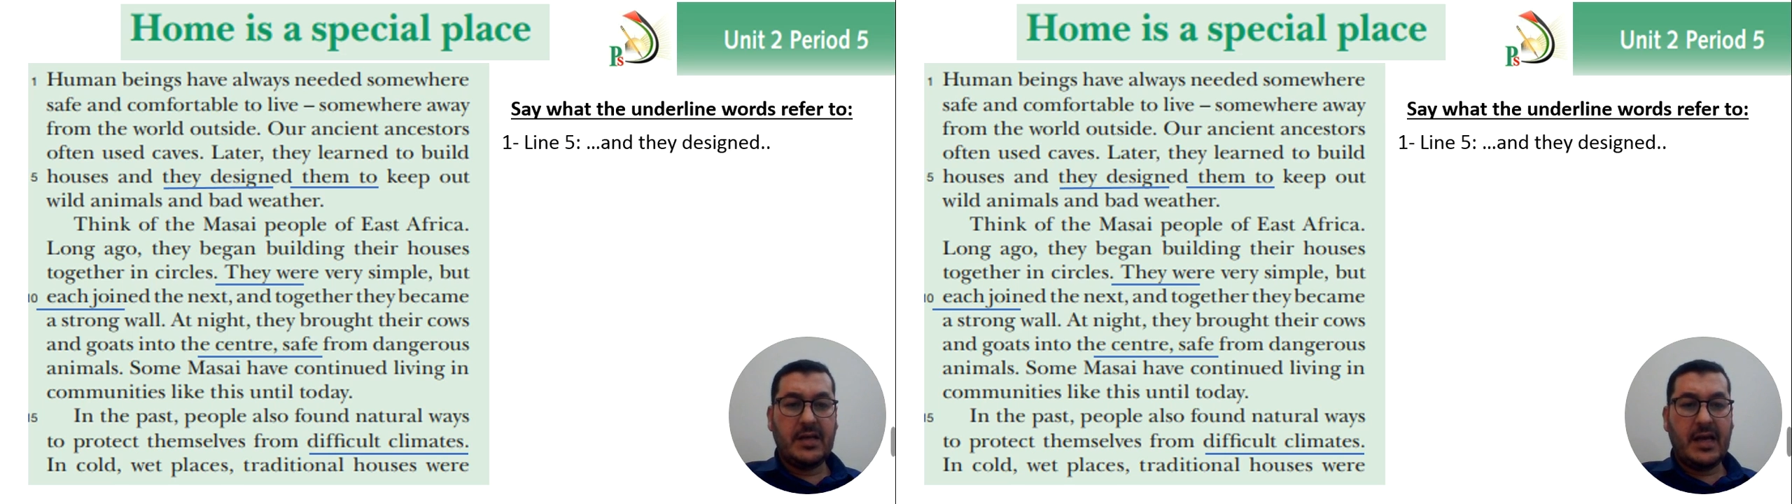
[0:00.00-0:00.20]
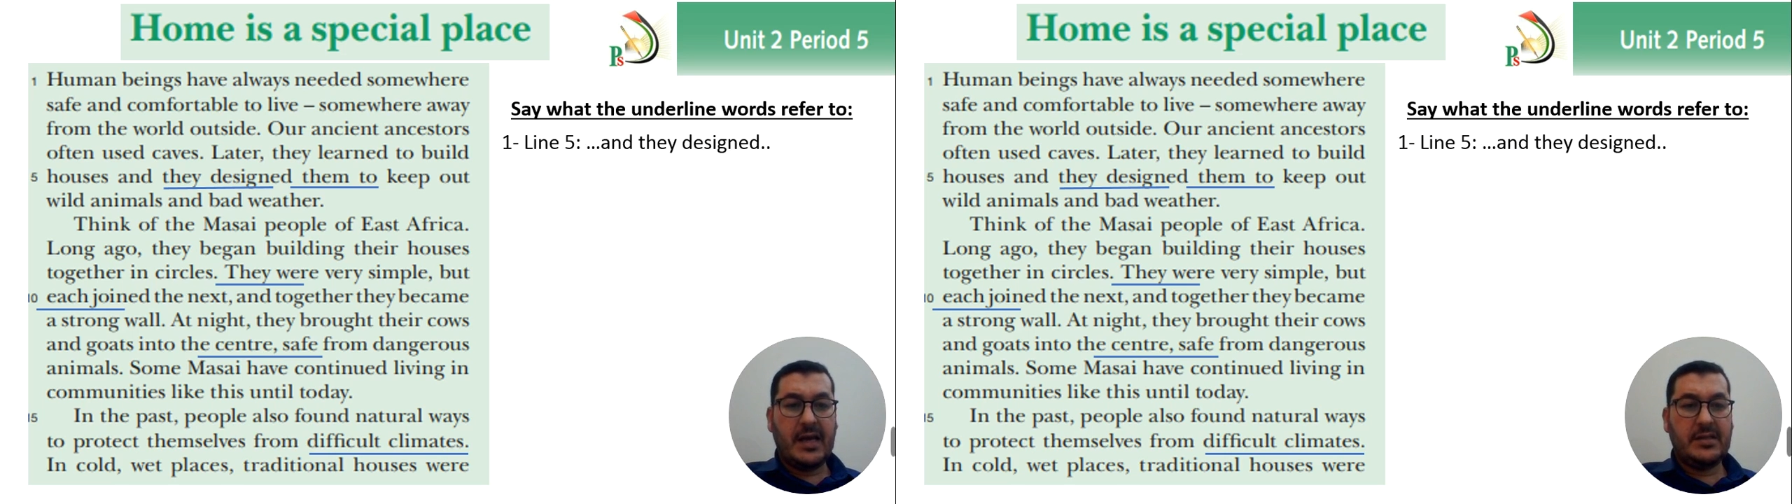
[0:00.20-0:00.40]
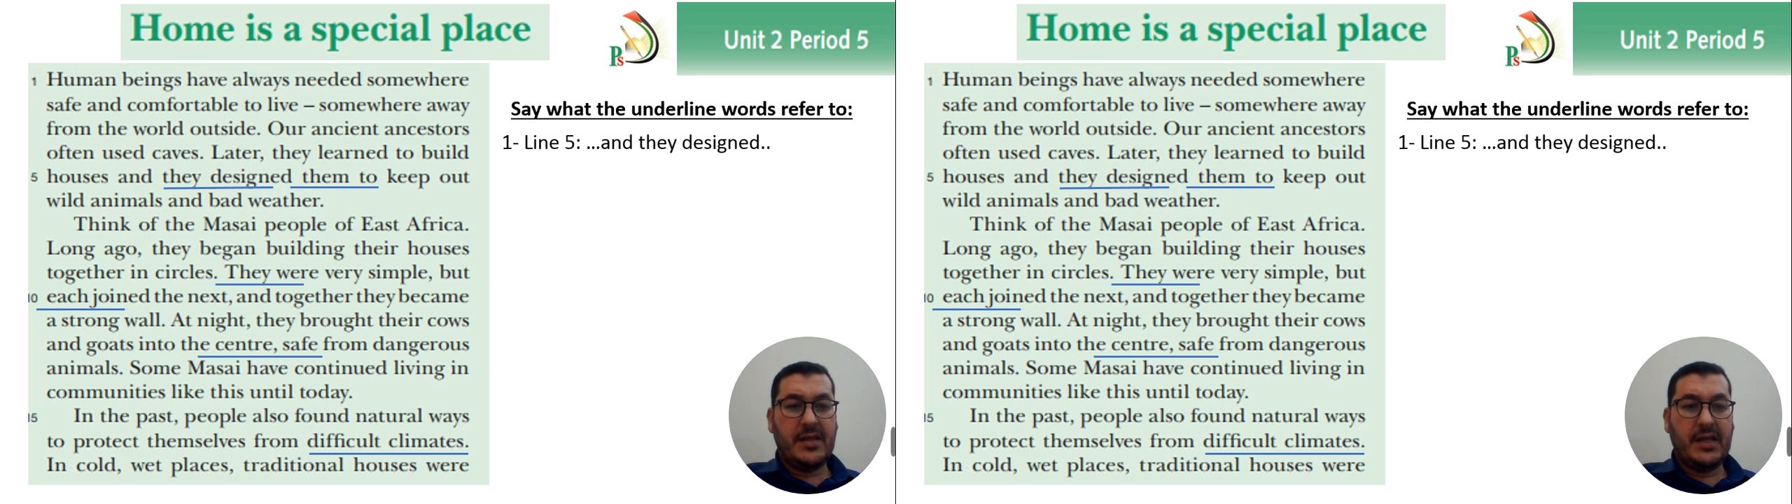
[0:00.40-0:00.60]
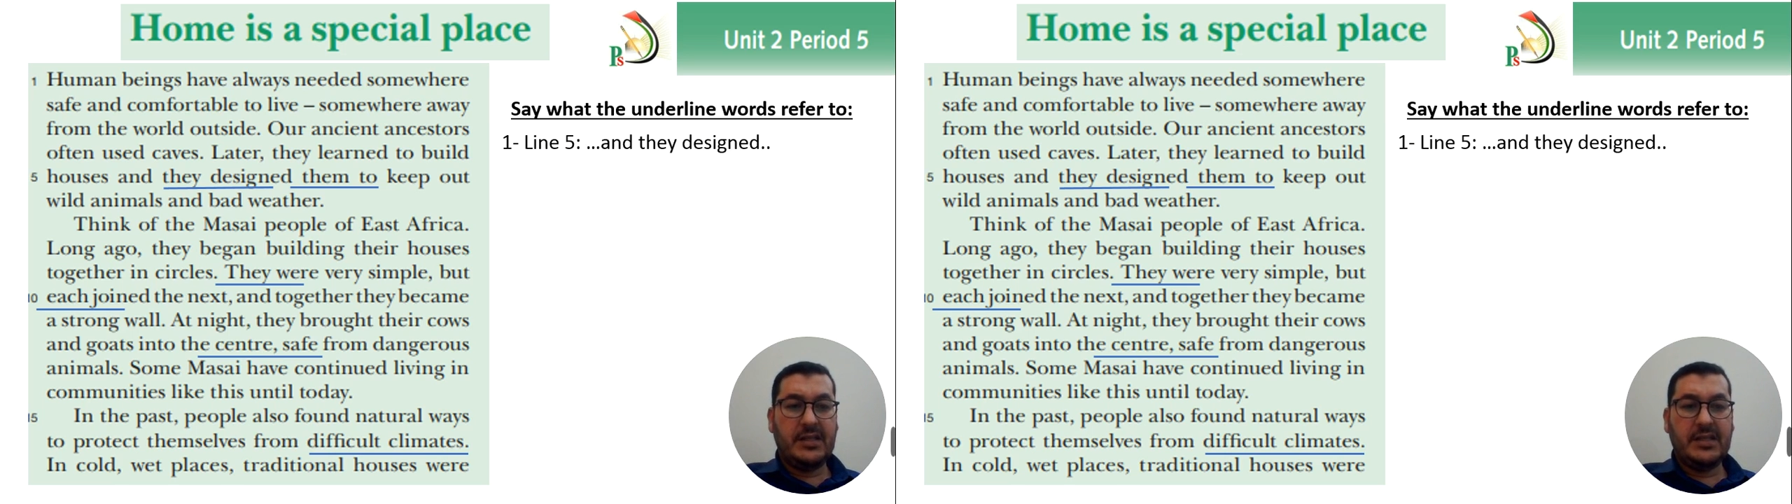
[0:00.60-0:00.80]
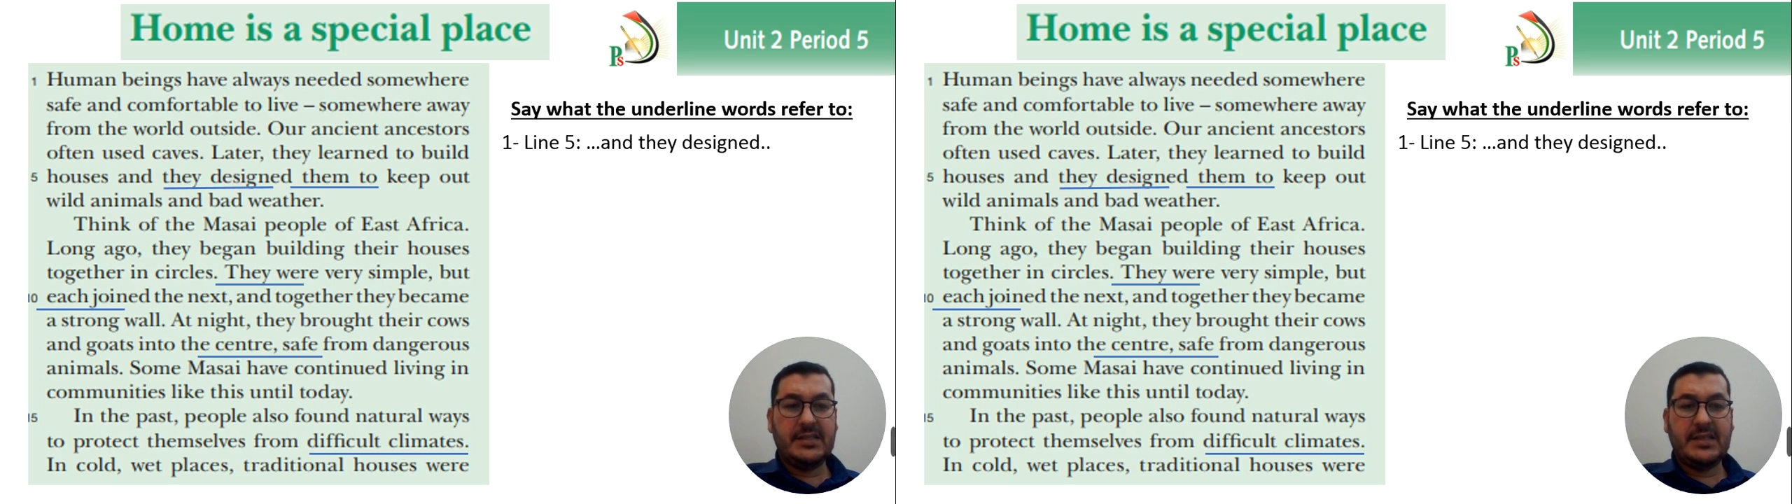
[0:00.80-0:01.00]

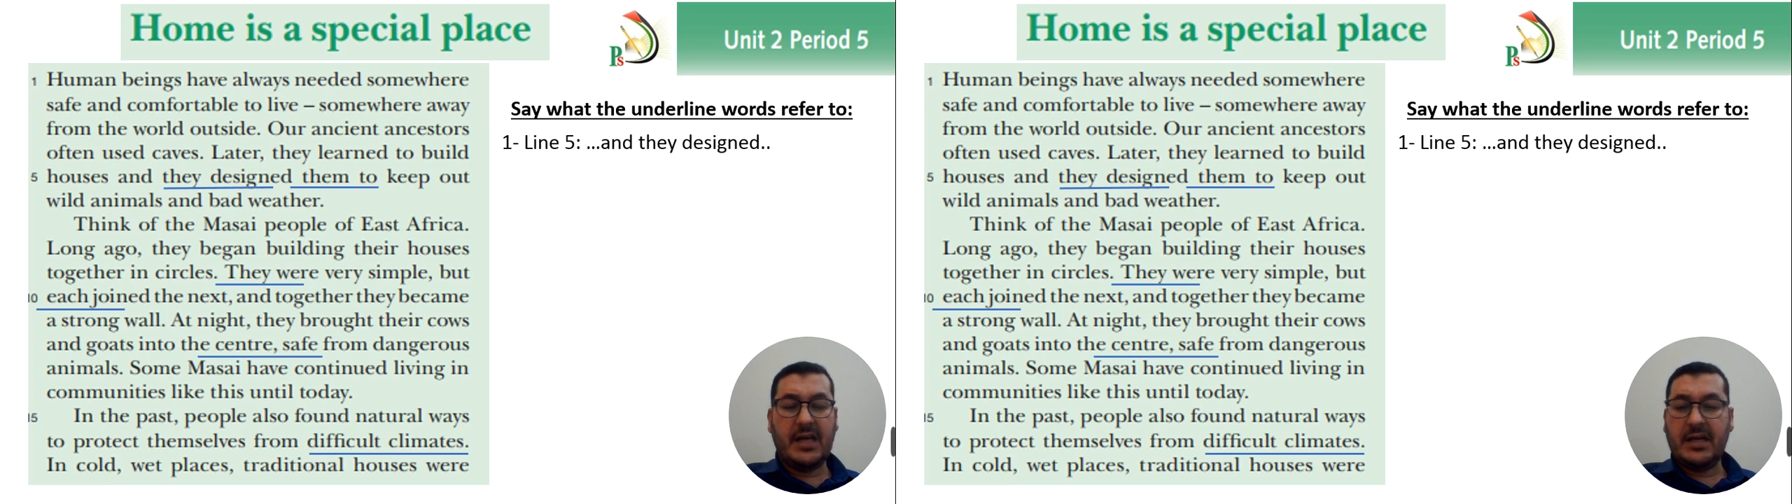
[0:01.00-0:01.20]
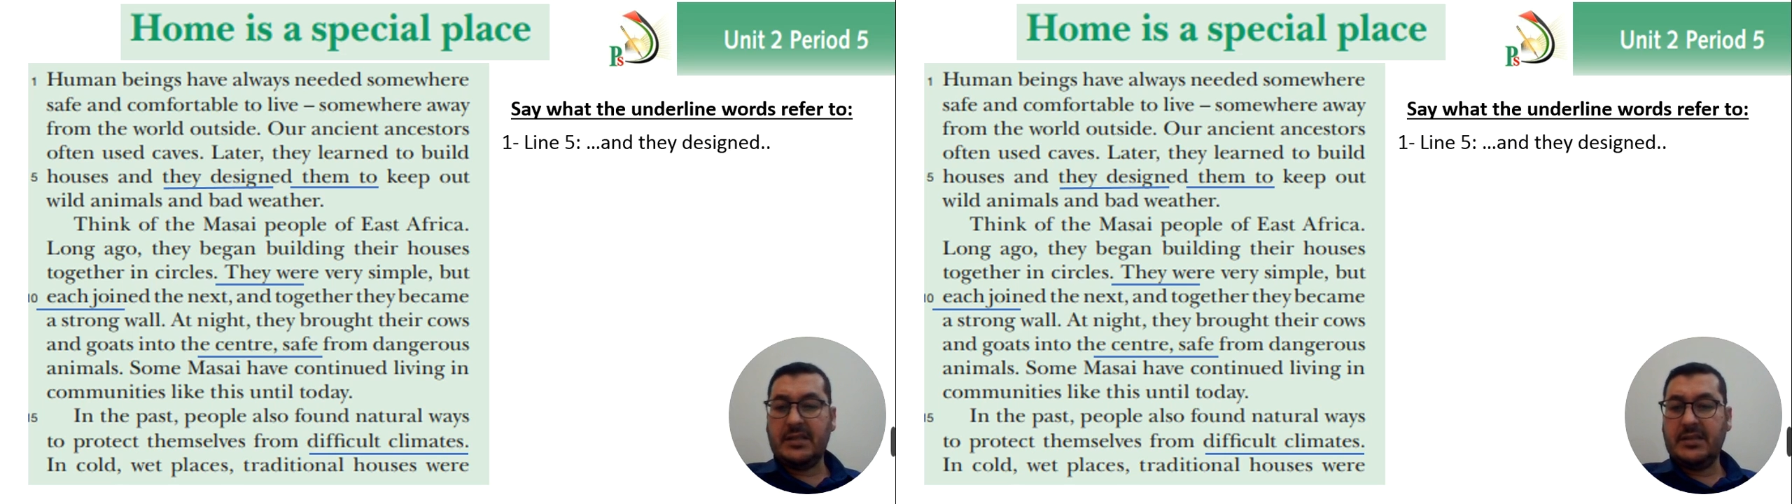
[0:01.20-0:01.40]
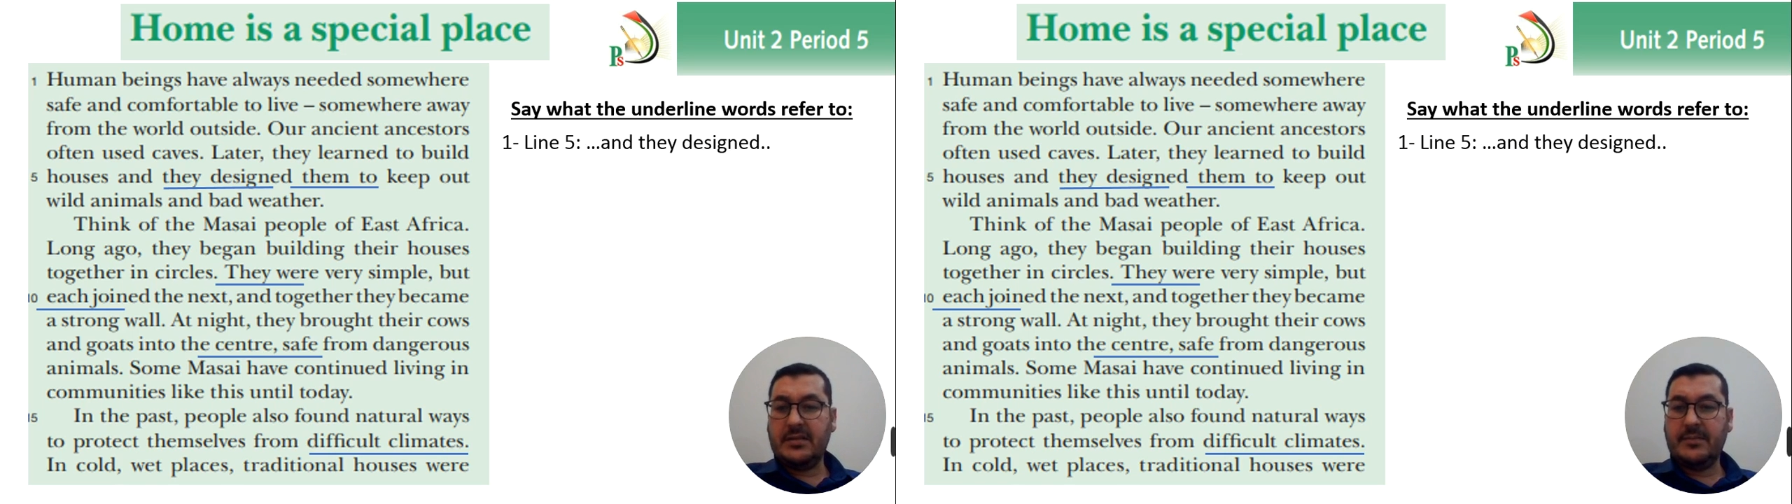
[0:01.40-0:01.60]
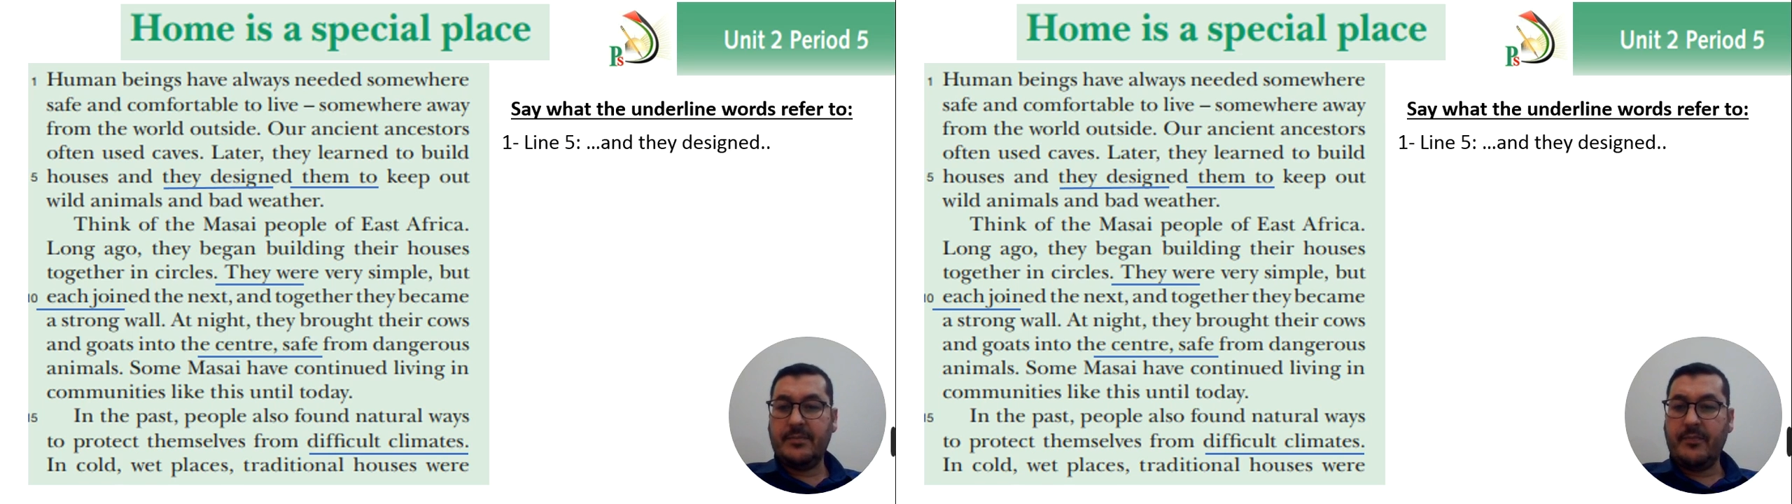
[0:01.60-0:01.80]
designed.